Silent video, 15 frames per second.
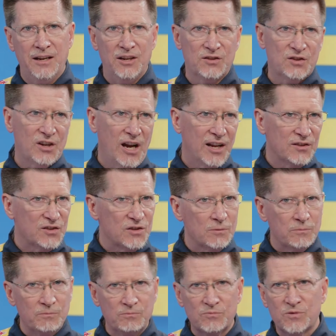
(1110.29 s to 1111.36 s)
and it's got
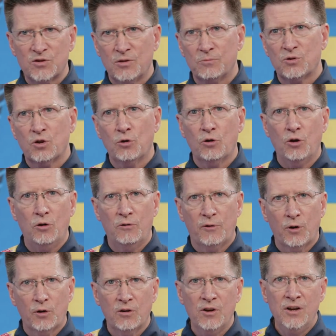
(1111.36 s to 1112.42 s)
some
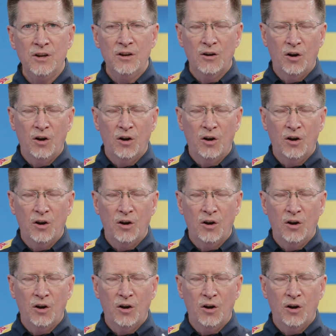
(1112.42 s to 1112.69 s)
turnover.